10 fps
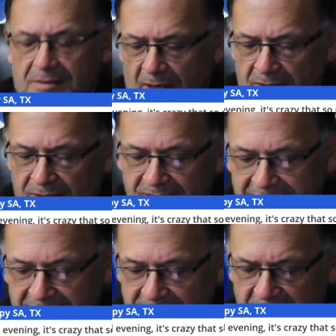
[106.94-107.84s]

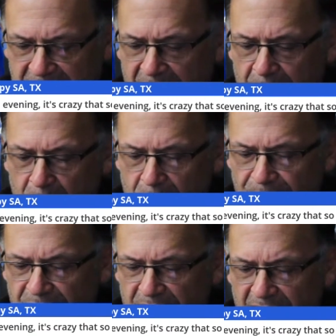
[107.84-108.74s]
yes, I
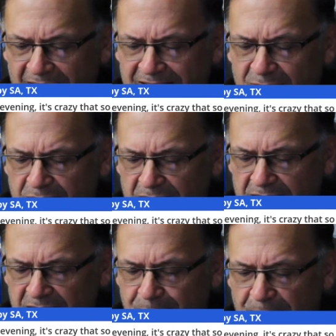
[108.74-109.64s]
do need to
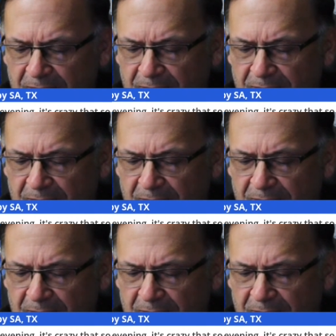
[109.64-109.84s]
speak.